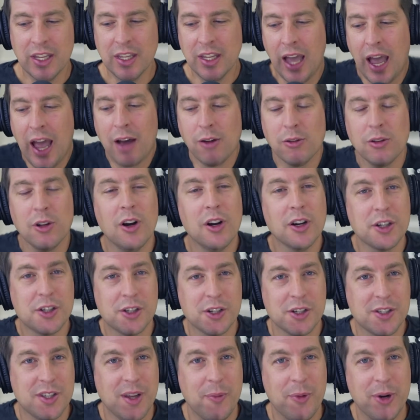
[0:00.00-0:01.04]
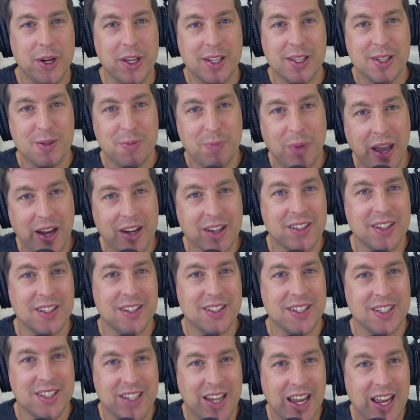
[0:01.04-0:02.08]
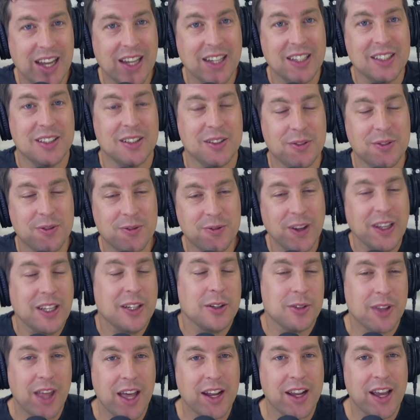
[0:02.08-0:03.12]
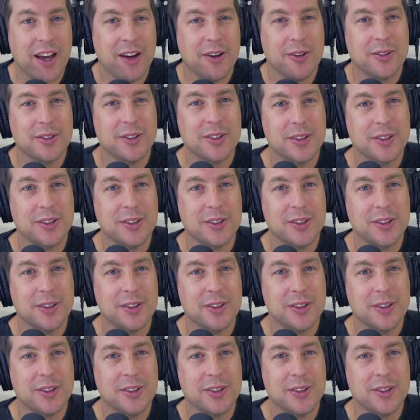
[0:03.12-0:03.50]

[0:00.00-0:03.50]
how long should someone expect it to take to figure that out?